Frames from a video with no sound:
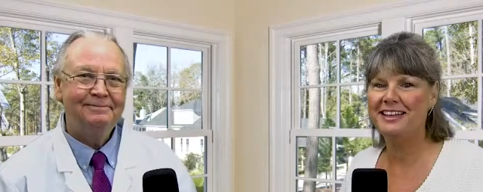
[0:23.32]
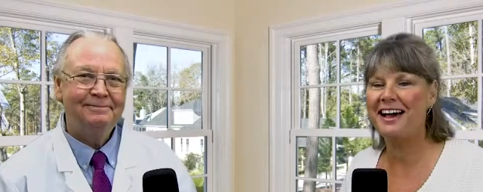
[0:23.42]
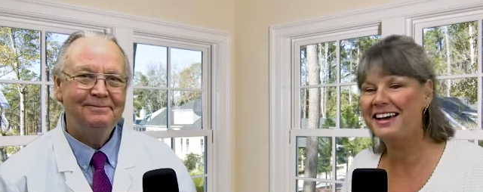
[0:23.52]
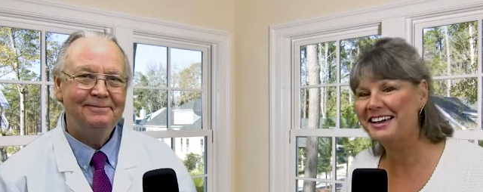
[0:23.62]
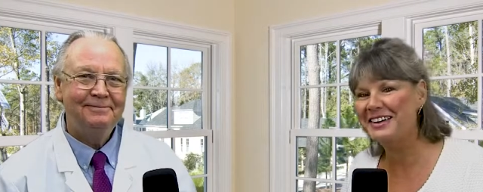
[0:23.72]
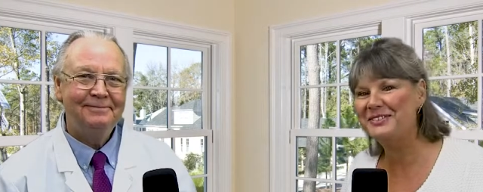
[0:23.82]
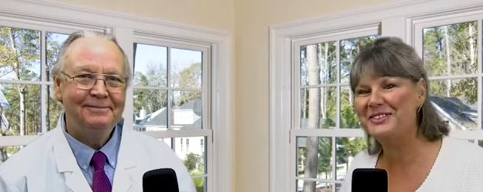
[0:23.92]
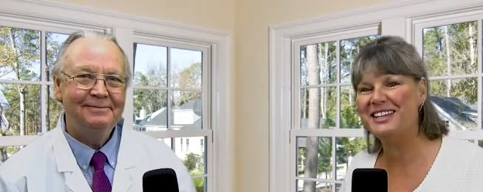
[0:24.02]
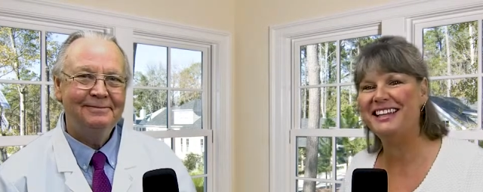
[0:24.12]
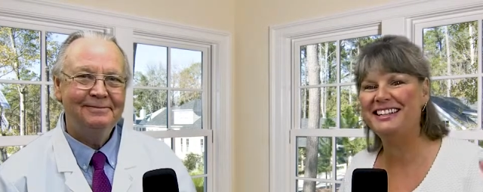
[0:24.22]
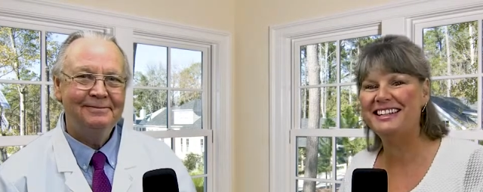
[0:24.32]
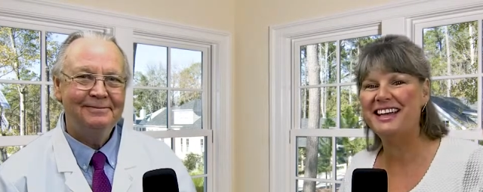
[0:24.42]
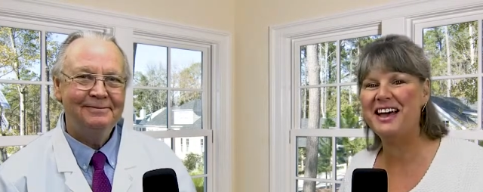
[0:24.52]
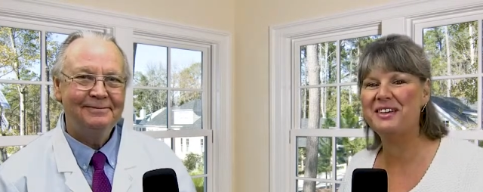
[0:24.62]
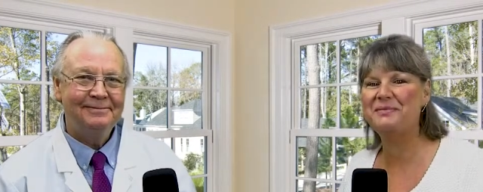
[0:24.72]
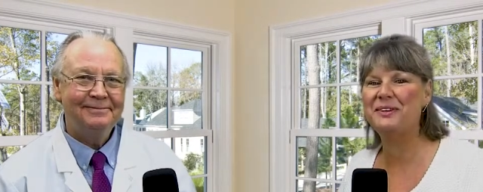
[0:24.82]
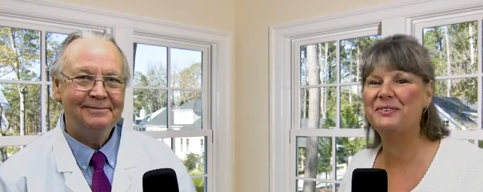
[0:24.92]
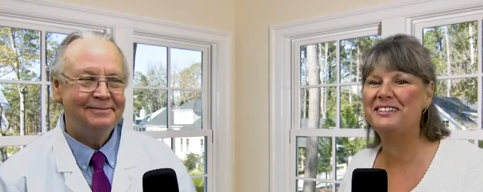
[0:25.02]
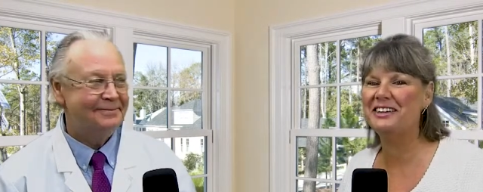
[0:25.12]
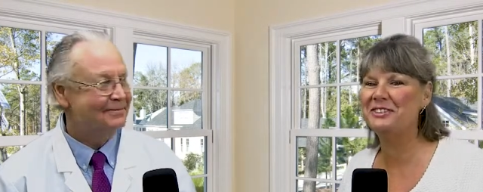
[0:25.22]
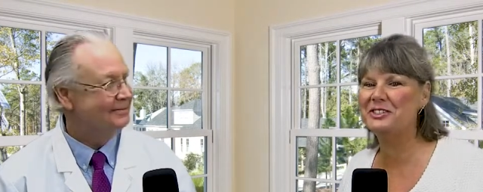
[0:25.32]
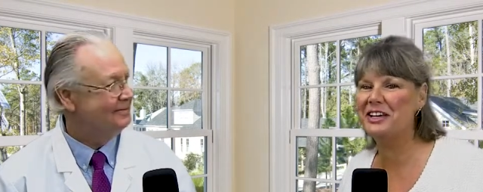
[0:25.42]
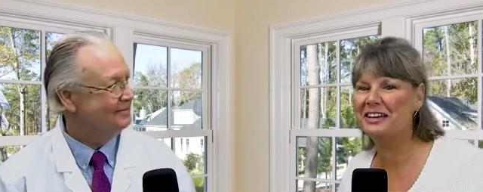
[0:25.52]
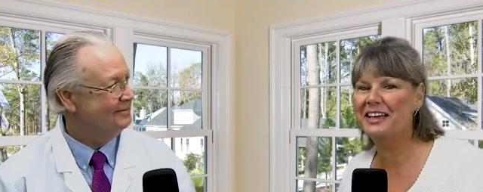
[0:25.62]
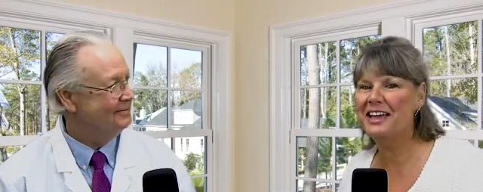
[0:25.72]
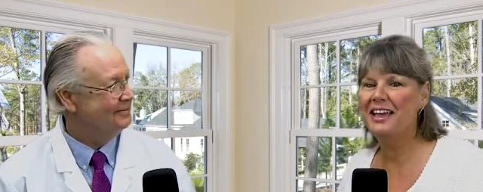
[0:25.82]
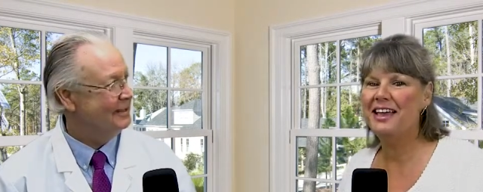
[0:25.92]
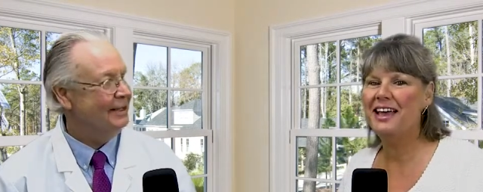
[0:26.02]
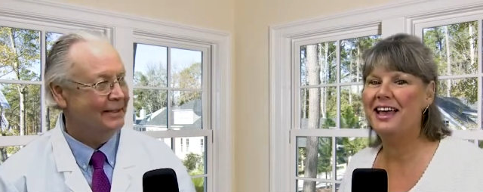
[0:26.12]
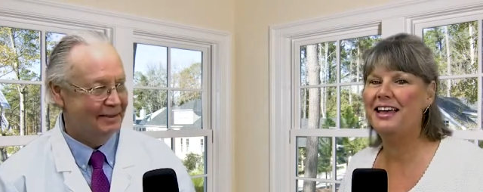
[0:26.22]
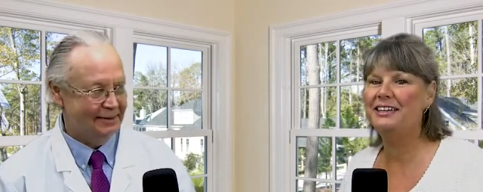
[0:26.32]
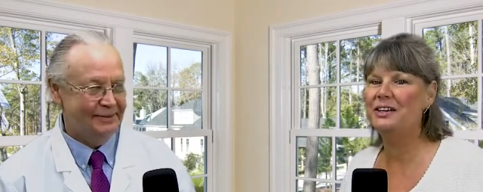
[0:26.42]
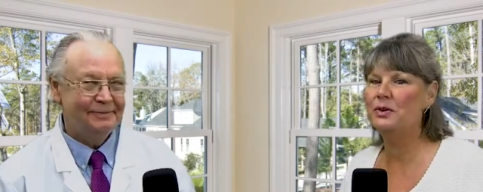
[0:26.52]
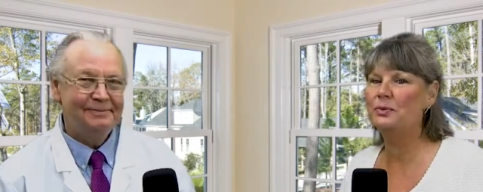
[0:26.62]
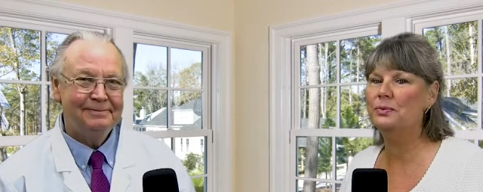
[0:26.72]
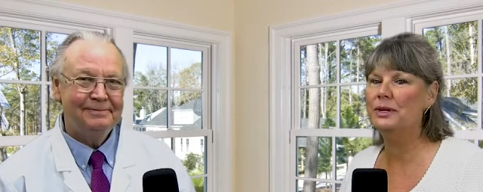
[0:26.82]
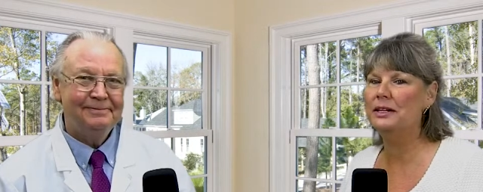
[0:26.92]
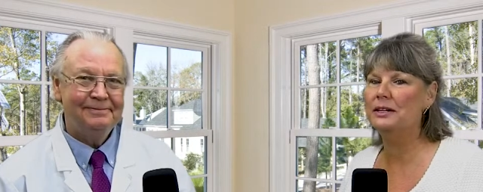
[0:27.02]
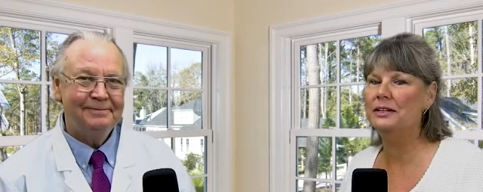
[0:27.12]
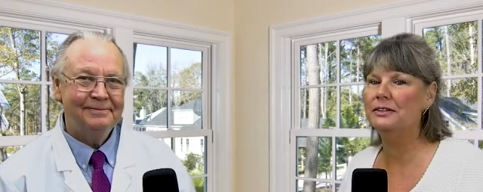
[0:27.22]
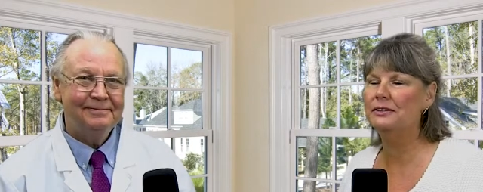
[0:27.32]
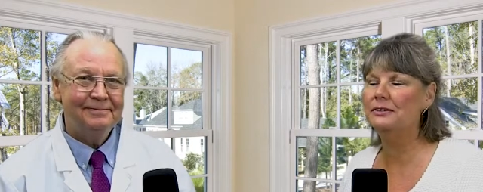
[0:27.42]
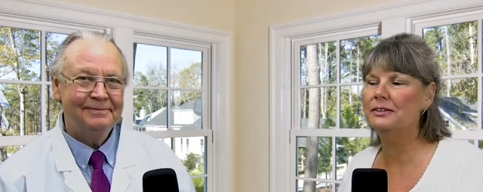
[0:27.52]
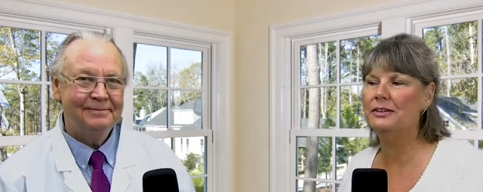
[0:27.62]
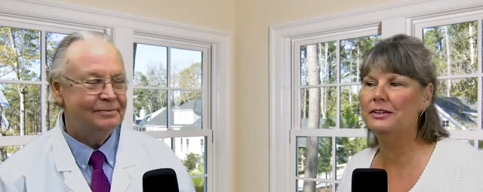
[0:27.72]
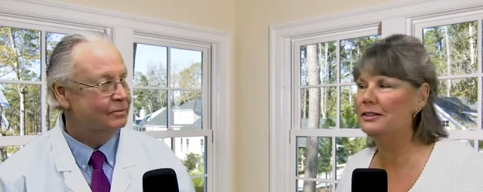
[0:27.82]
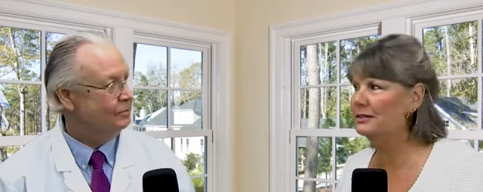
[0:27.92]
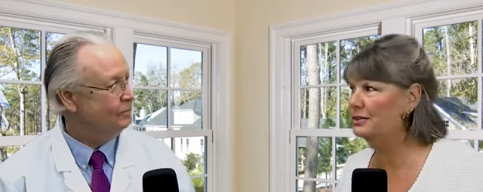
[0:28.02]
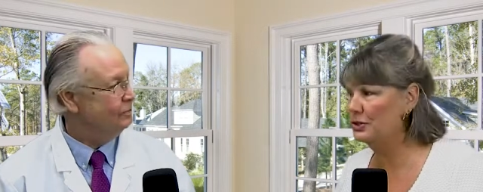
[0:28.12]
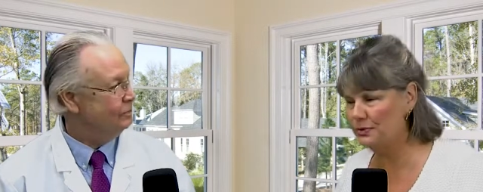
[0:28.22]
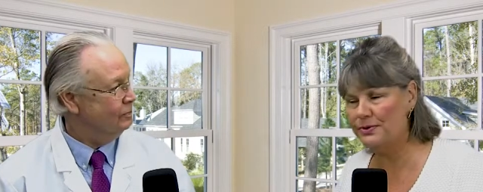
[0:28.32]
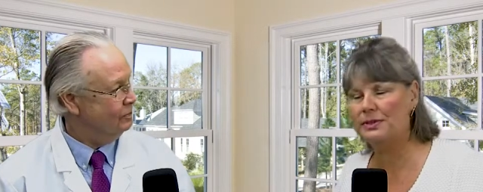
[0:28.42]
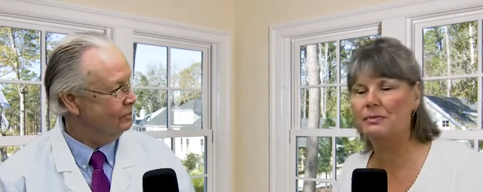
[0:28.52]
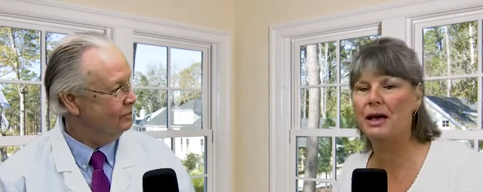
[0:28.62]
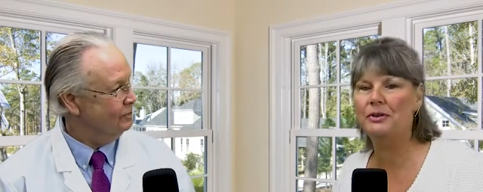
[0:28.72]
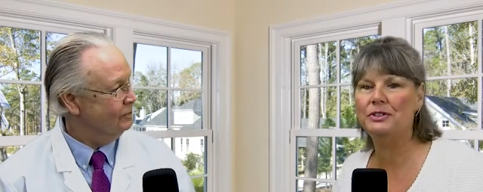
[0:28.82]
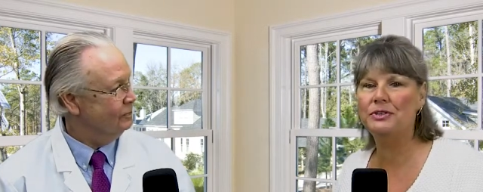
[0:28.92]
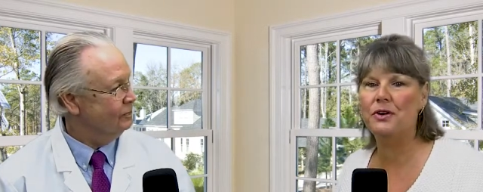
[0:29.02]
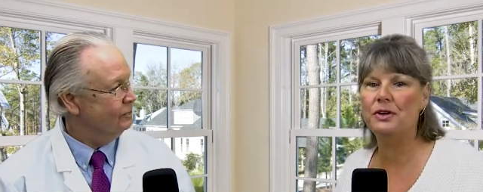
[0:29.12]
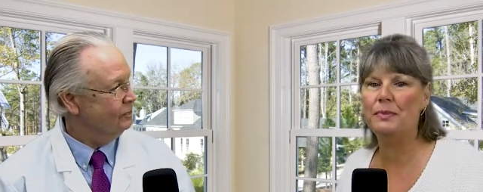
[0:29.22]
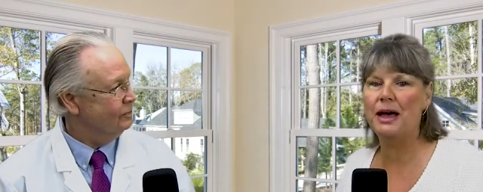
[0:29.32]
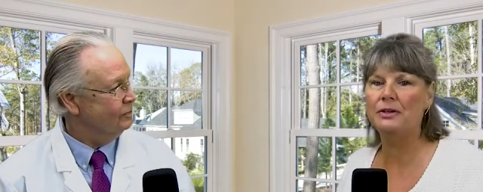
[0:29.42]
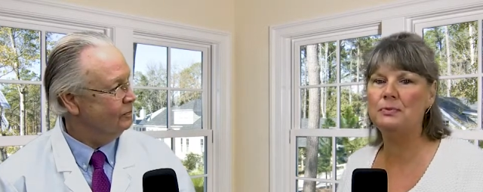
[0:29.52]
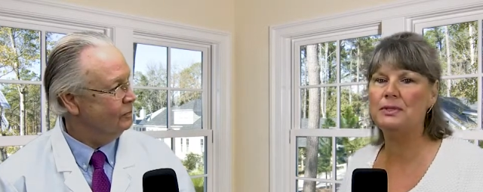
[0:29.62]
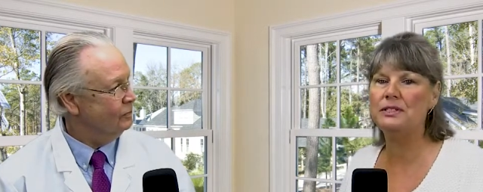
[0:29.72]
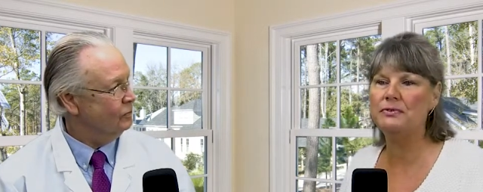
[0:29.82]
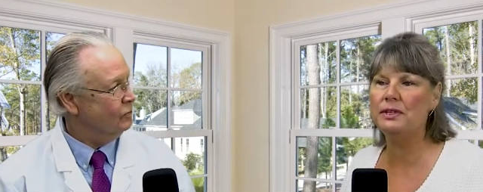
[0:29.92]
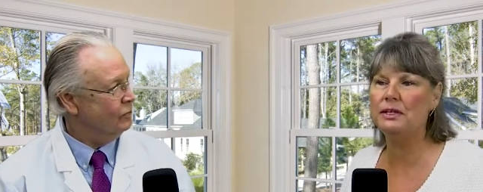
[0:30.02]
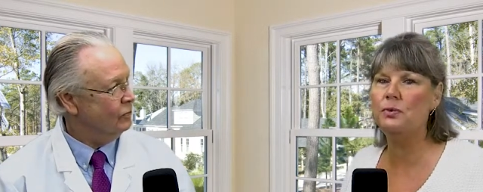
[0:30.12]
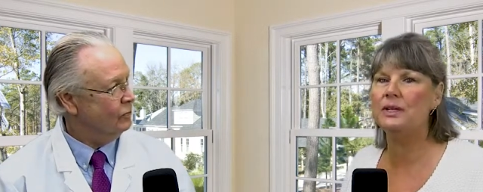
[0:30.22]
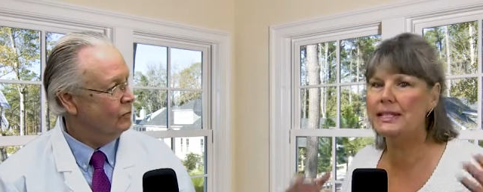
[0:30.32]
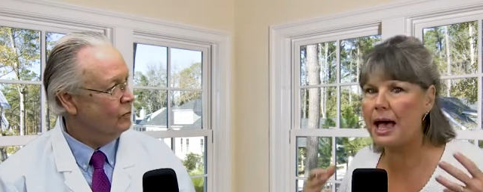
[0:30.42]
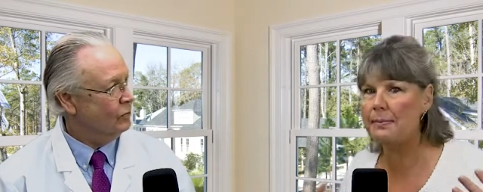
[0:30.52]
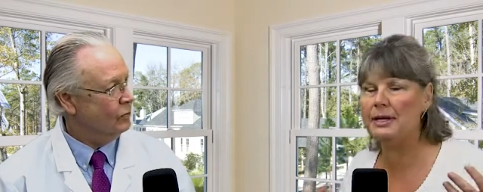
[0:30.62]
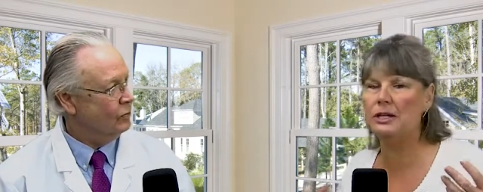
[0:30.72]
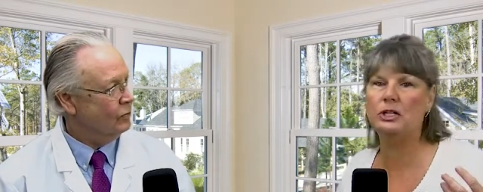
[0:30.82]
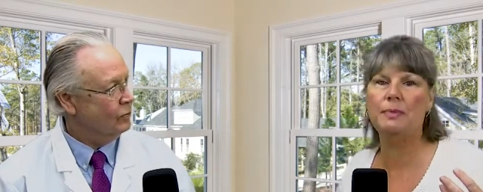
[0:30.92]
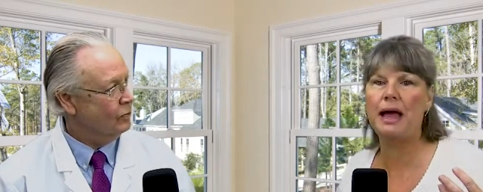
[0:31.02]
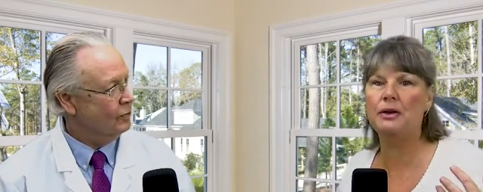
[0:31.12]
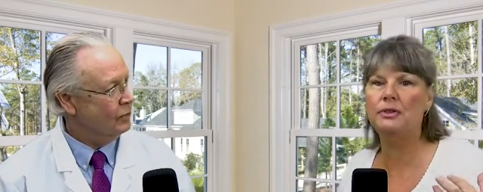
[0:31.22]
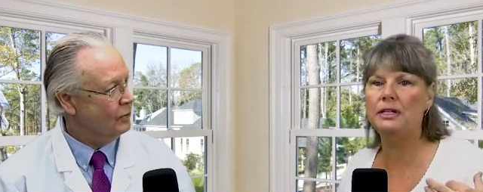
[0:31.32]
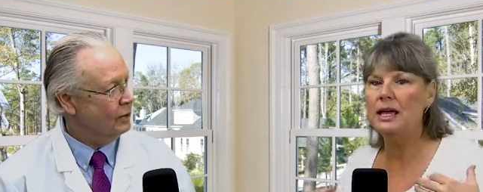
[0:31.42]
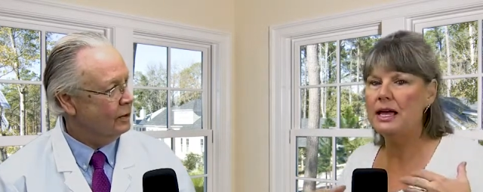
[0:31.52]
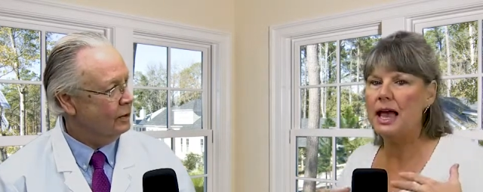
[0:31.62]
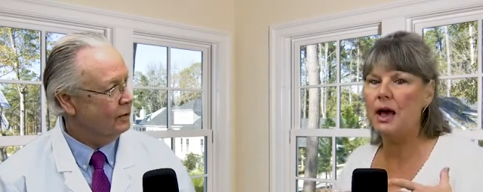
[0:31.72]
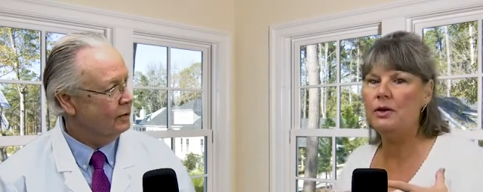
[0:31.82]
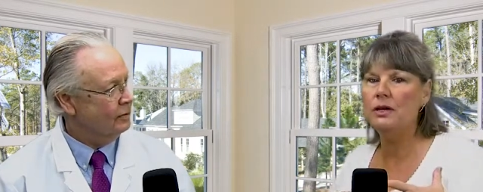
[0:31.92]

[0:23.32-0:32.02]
Speaker 1: Hi, I'm Suzanne Lynn. I'm here with Dr. Chuck, and uh, we are here on Your Filthy Mouth to talk about specifically what's happening in your mouth and how it